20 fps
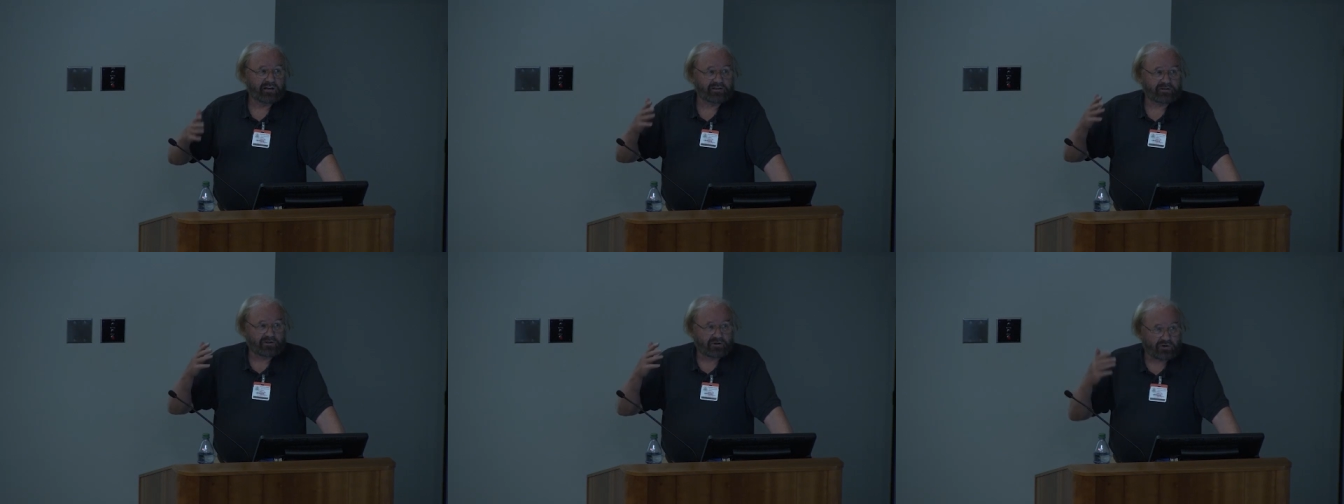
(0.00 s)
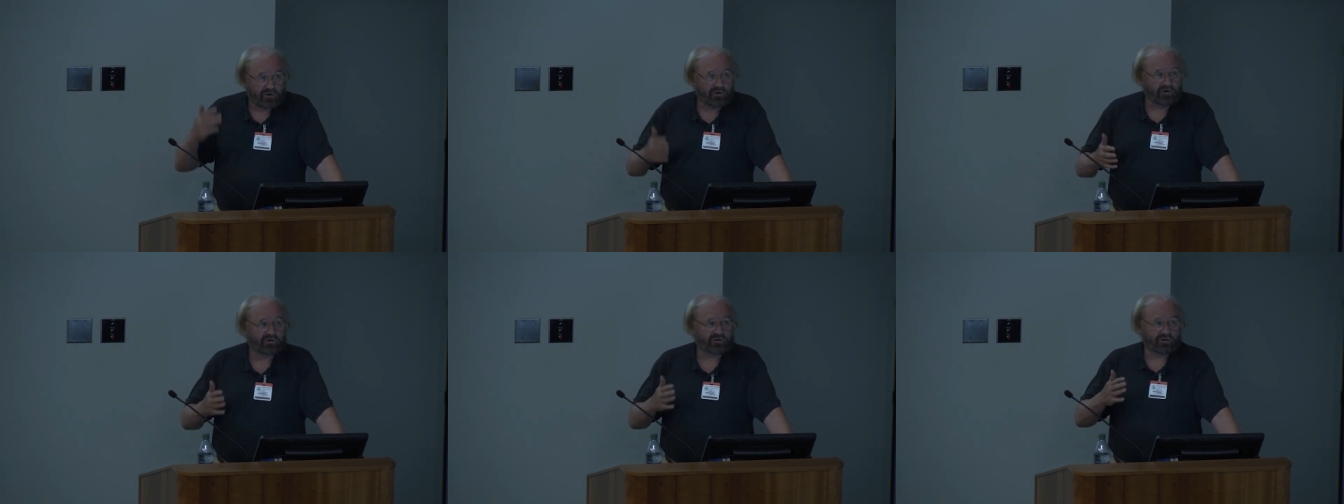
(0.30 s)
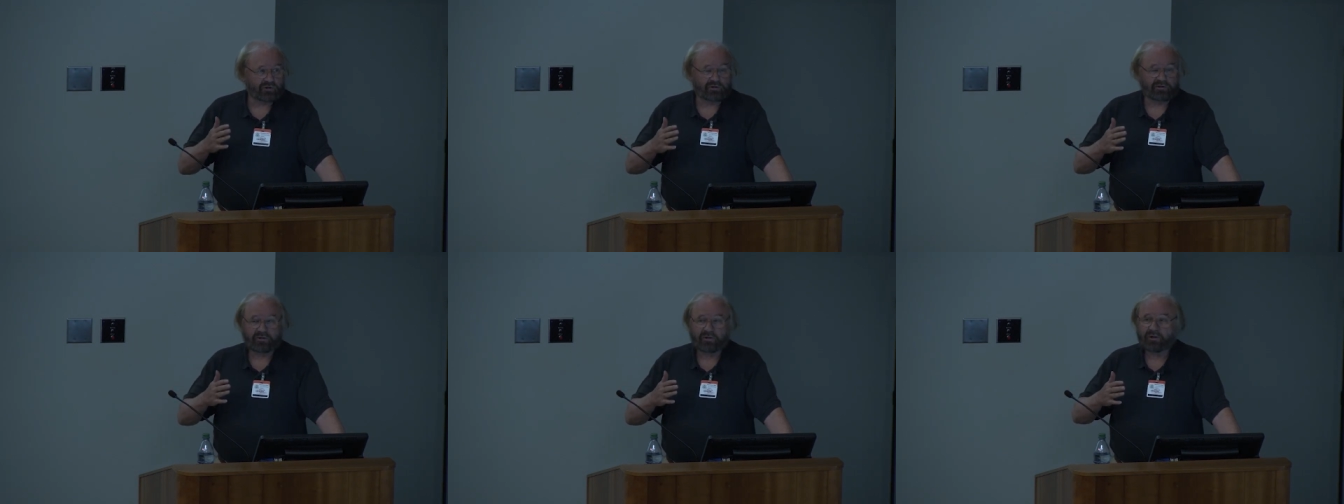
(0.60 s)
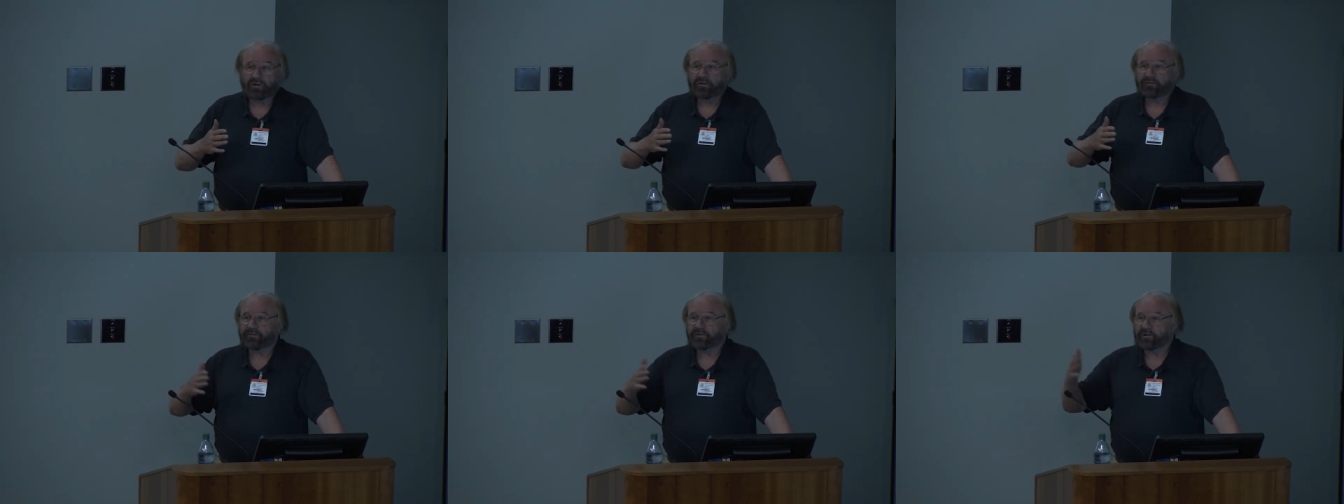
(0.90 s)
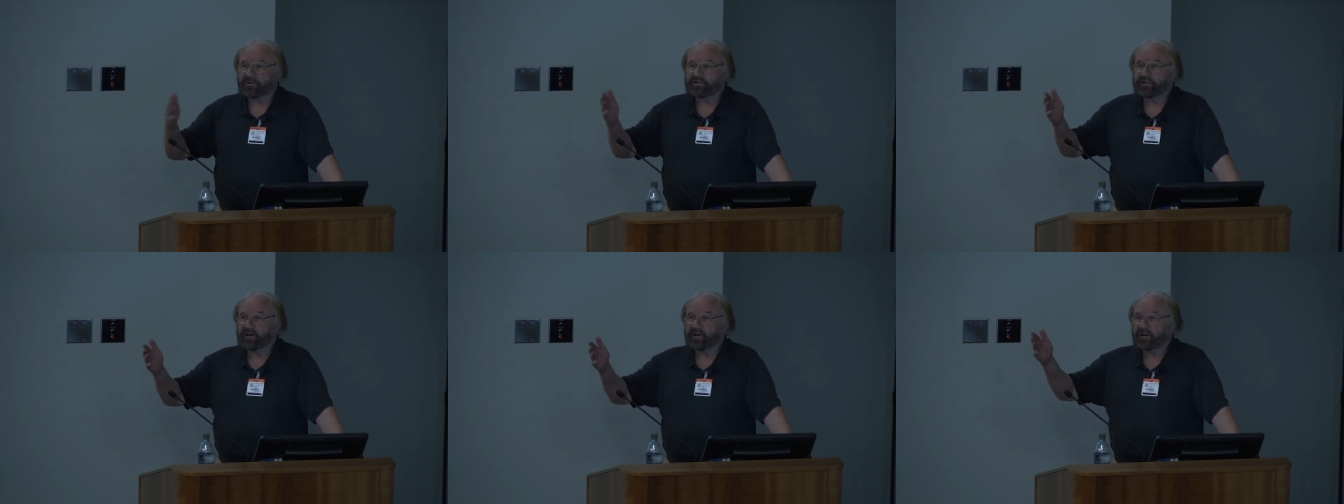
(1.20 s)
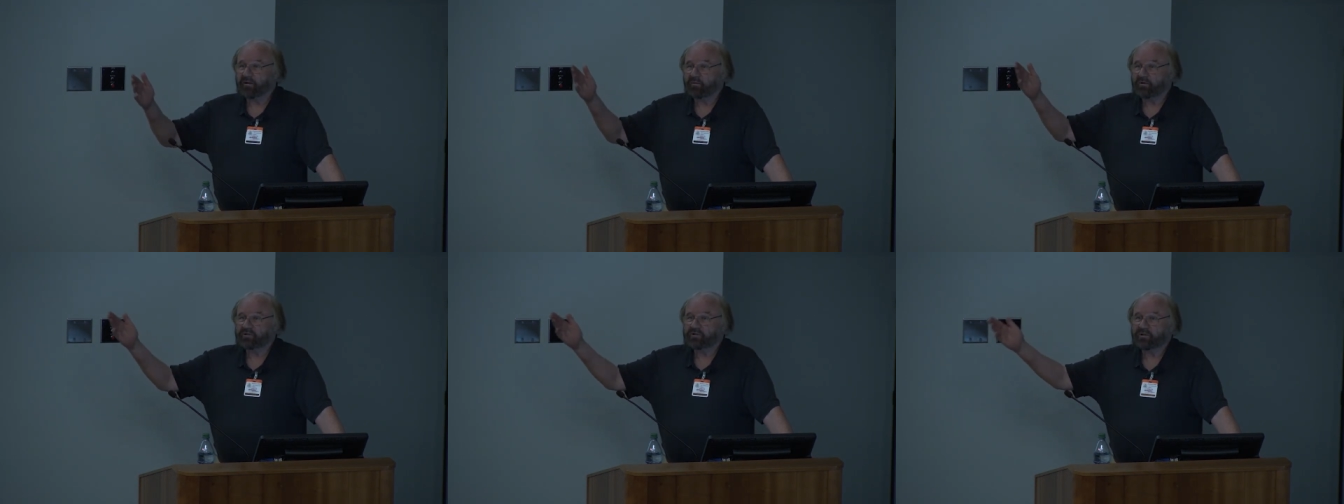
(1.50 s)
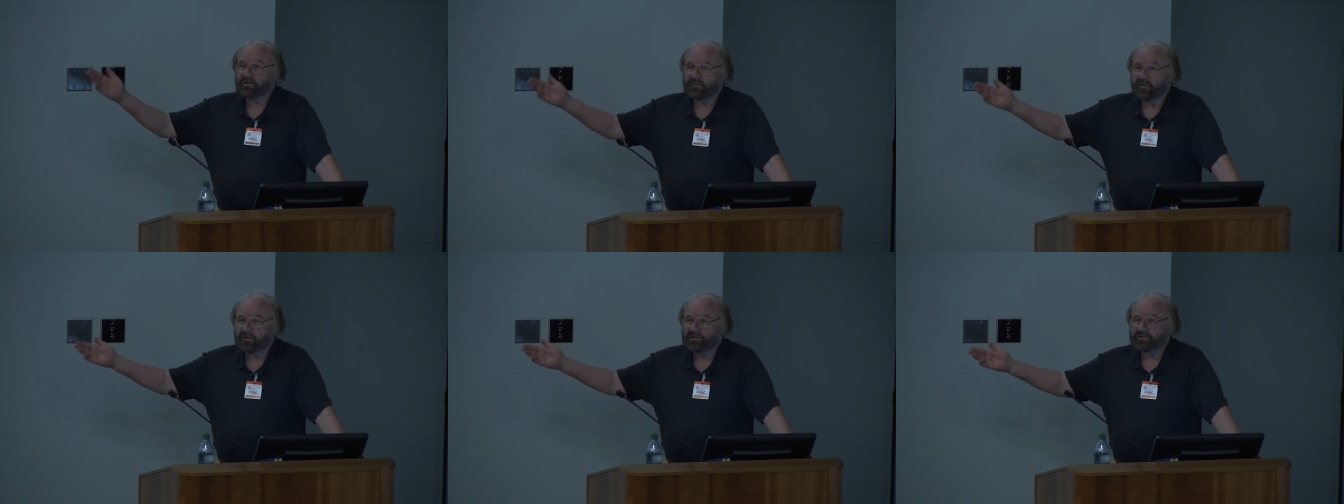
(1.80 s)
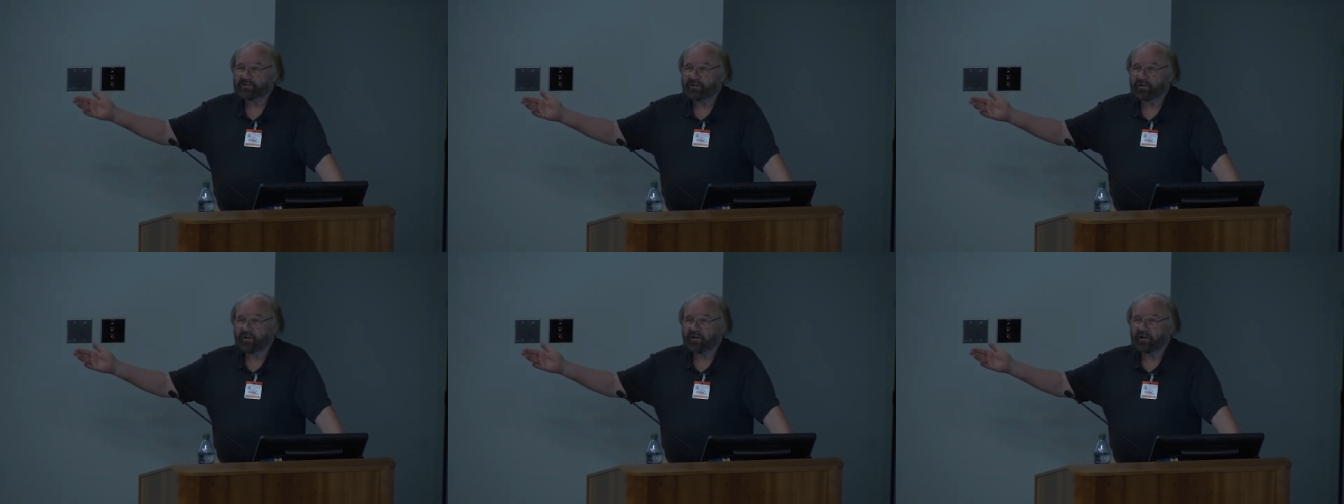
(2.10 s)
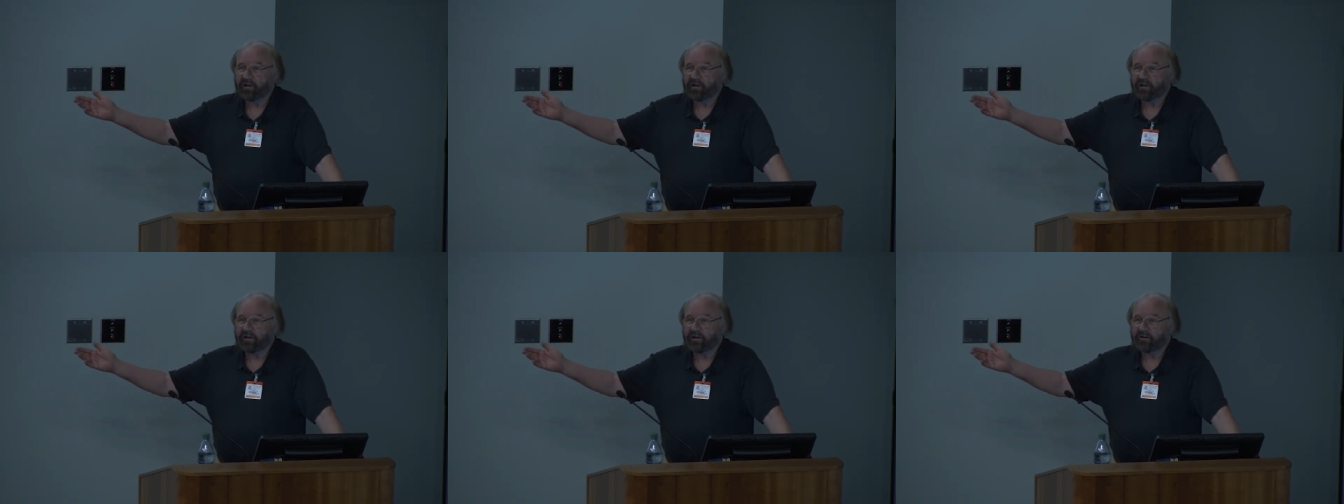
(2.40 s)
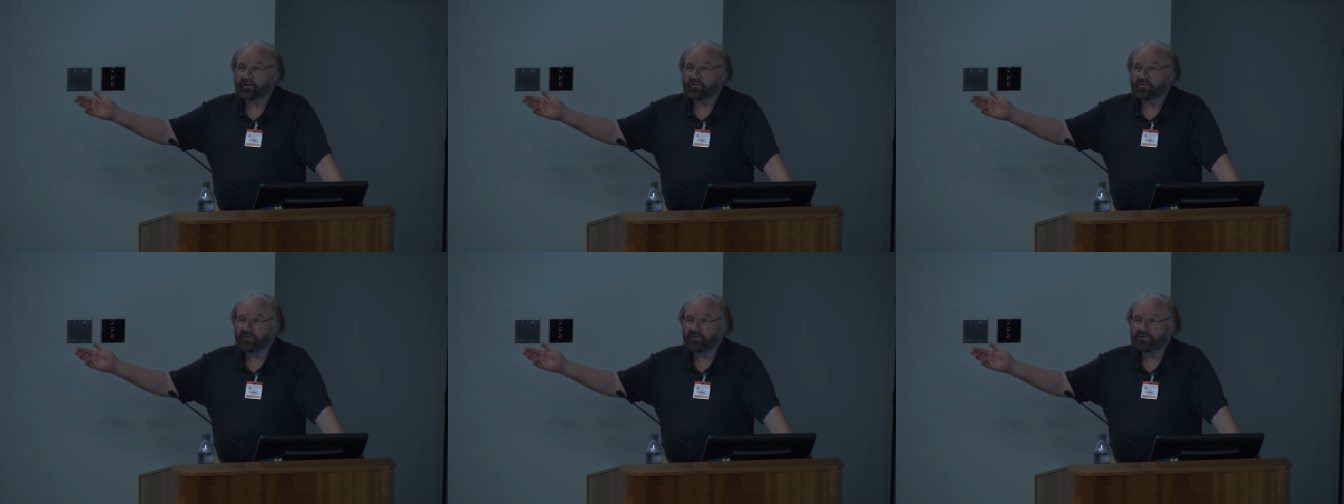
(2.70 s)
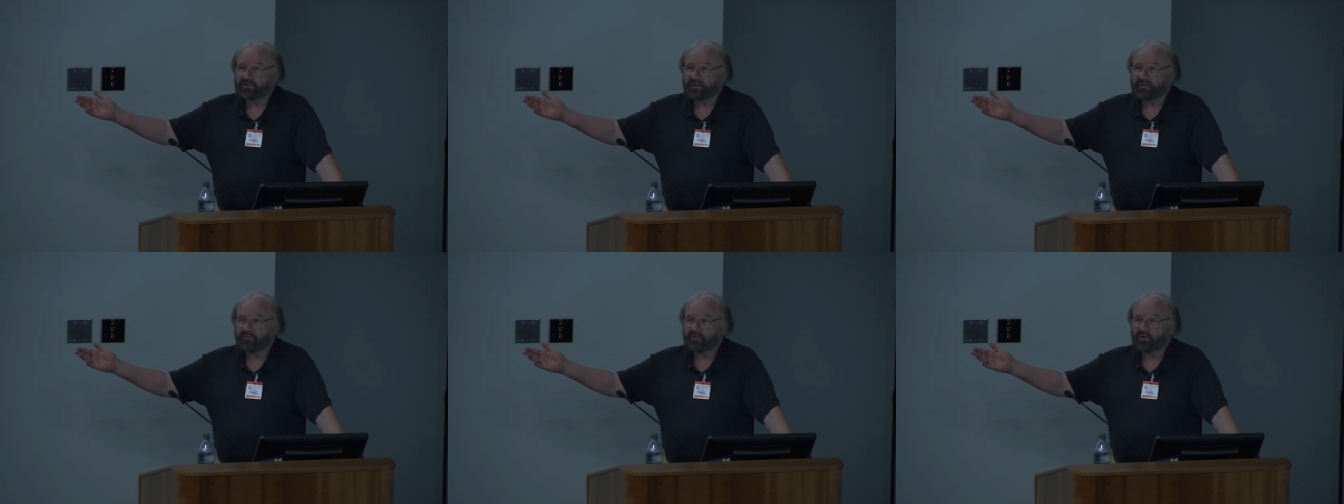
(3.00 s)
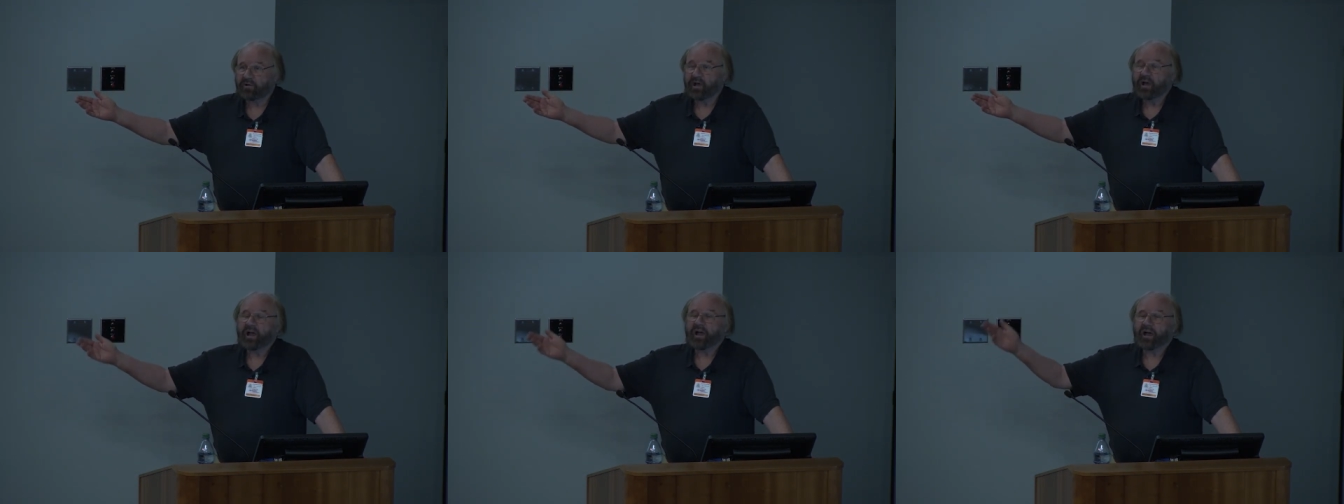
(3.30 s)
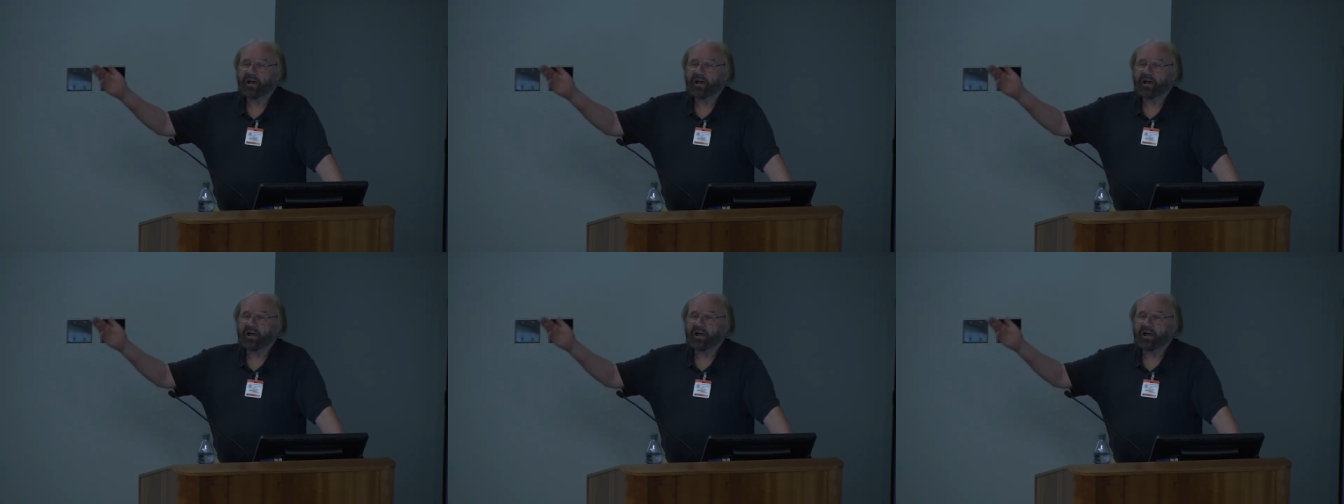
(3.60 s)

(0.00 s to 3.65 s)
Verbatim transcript: is crucial for deciding which university they can get into and so forth.